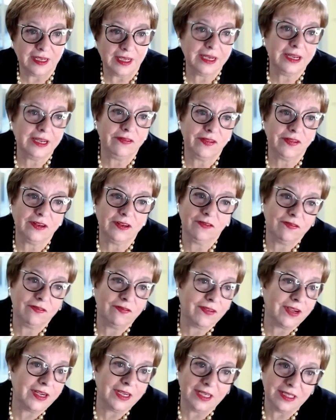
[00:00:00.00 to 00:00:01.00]
and even
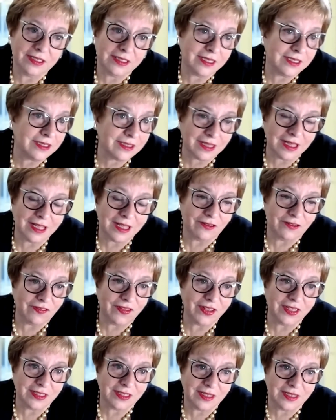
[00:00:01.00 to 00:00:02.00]
finance is client
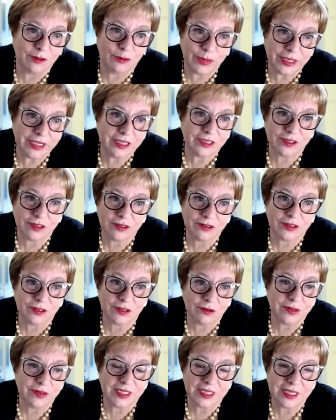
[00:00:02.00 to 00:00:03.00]
facing because there's
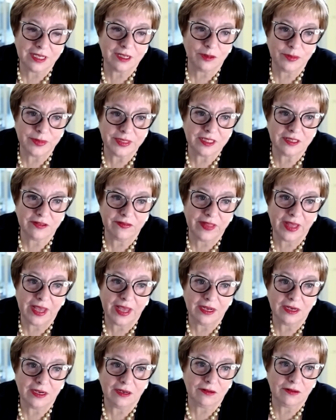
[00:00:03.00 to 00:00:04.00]
always elements of
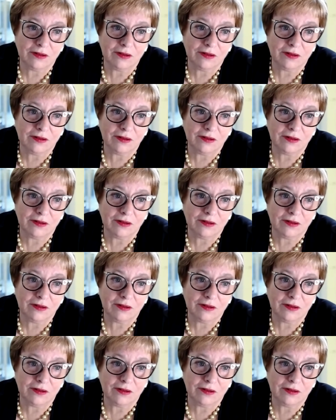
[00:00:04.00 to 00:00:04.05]
that.